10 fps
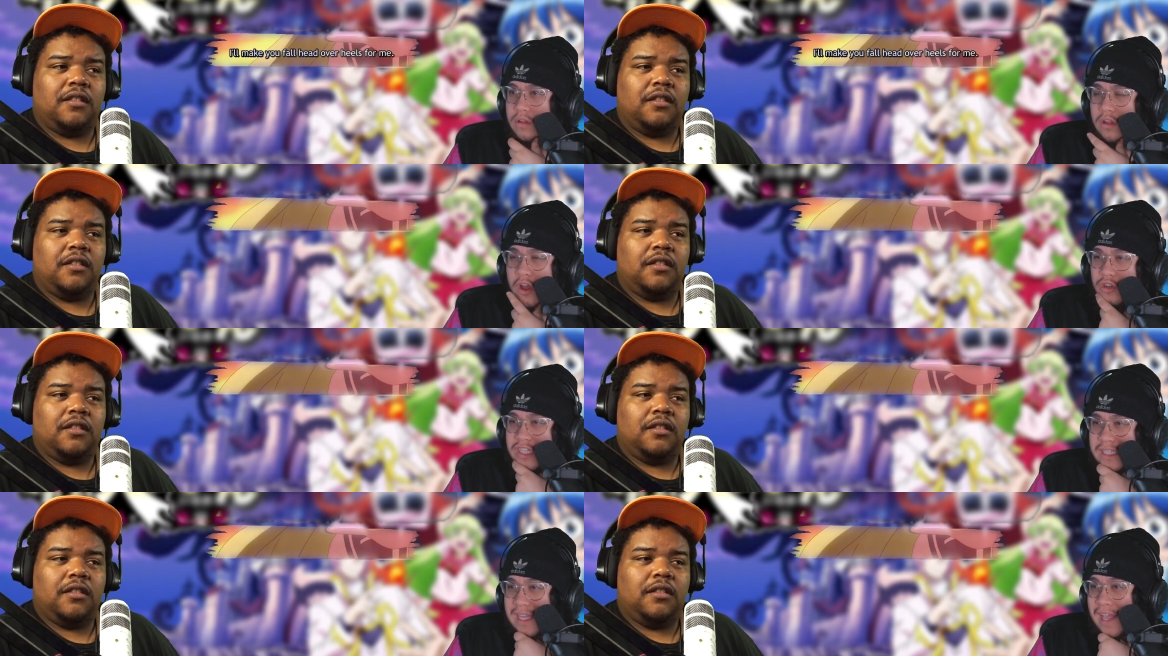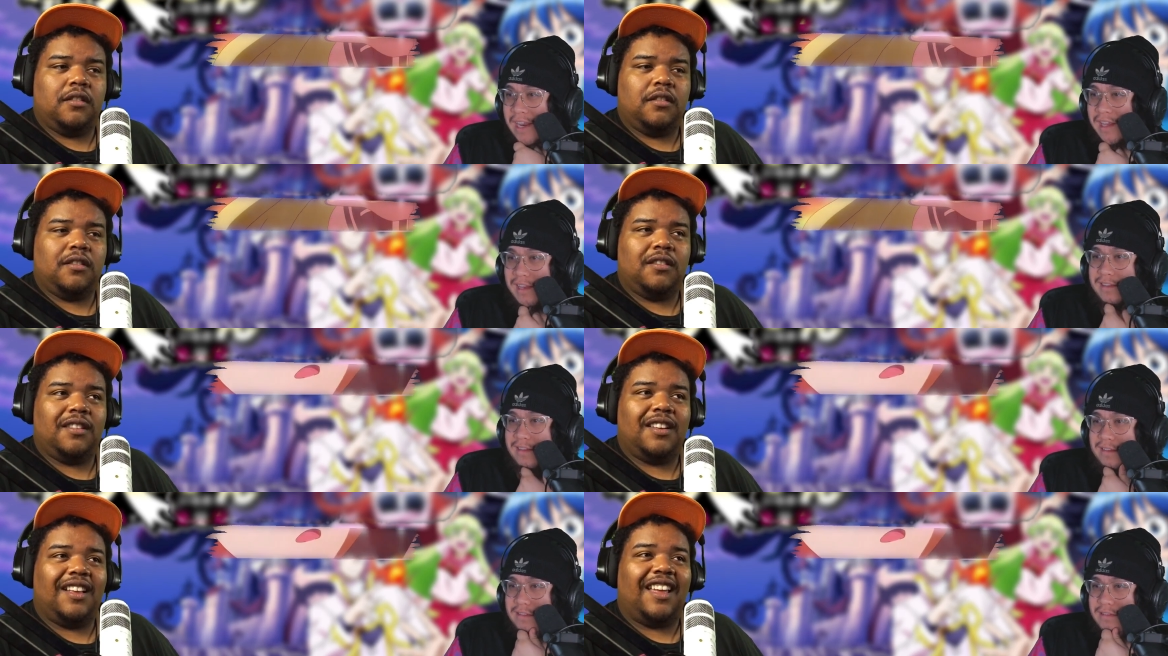Speaker 1: Oh, she said it.
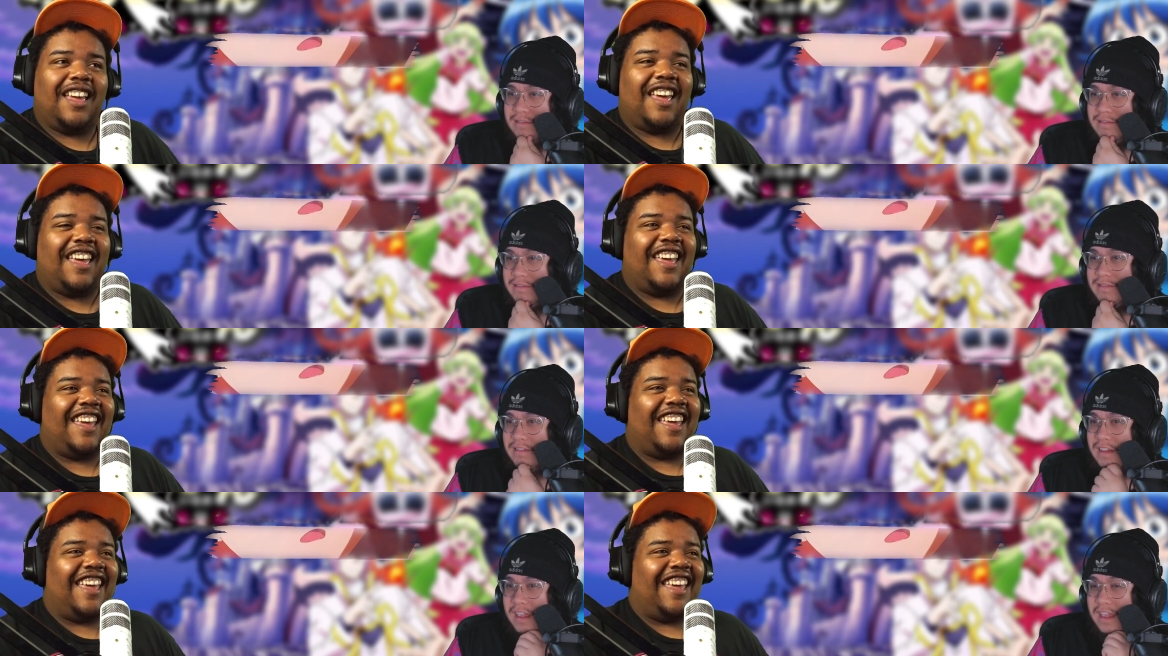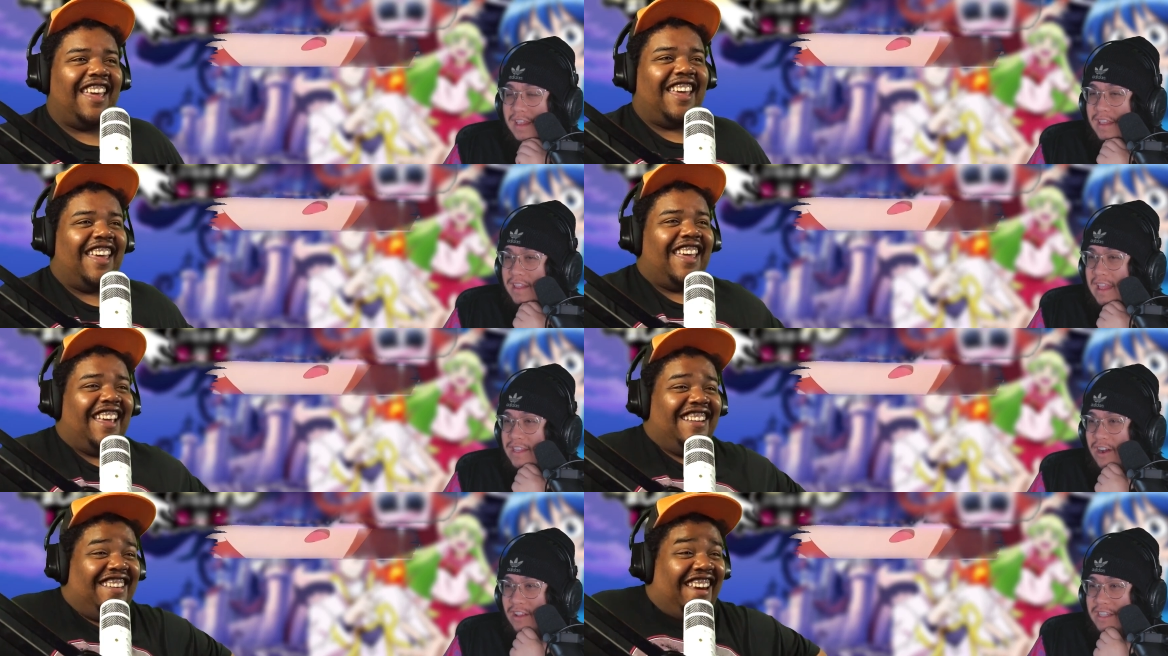Hey! That's
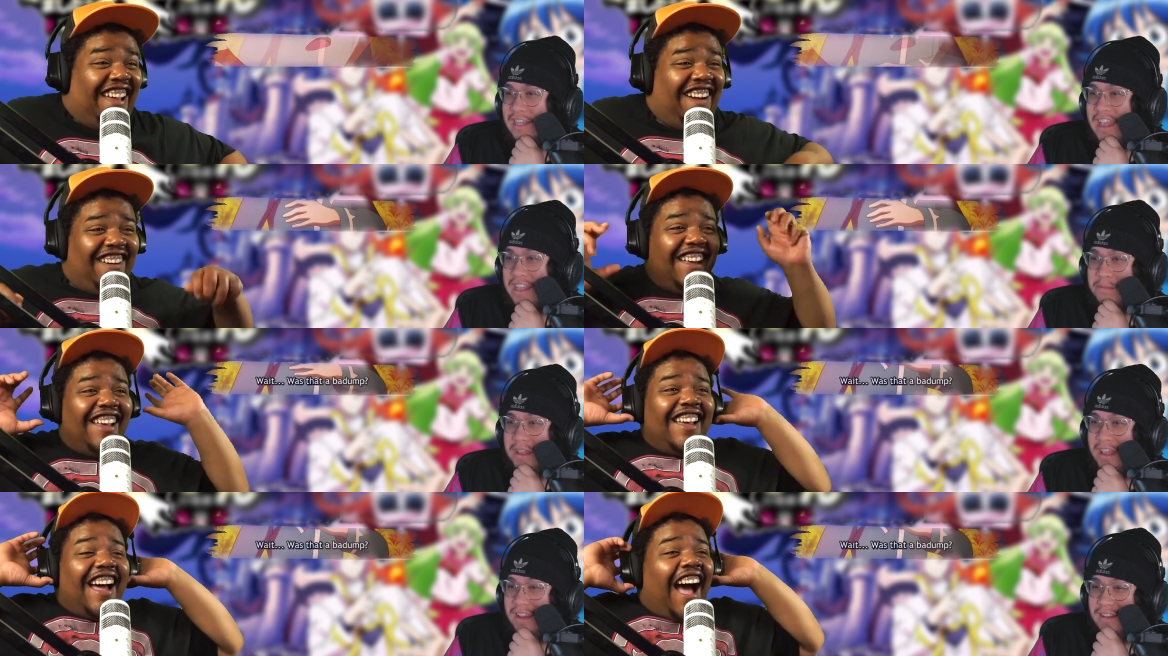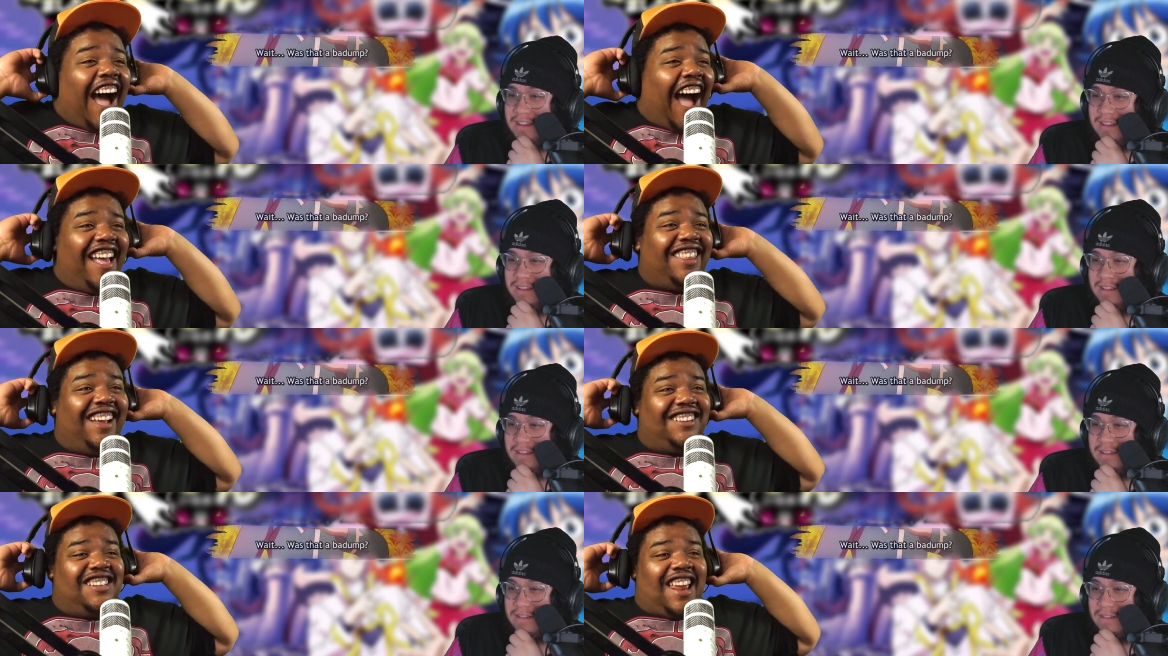all it dude, takes, man.
Speaker 2: I
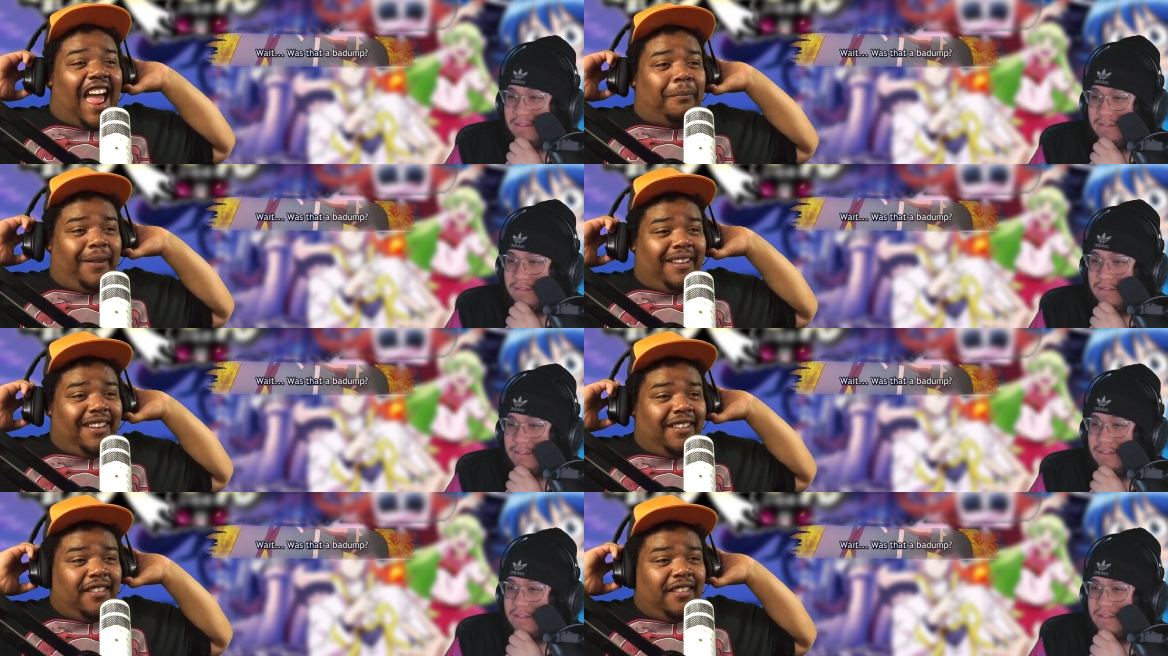think it just happened.